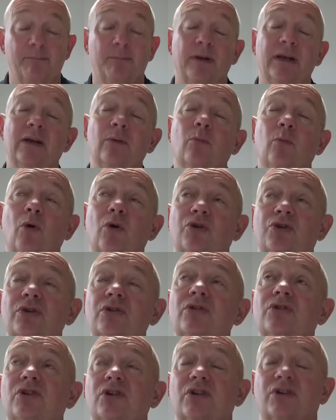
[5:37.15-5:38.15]
But it
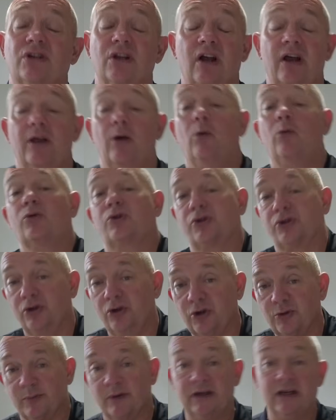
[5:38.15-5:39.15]
wasn't just like, oh,
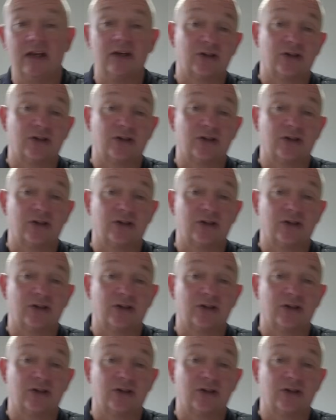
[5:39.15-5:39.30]
excuse me,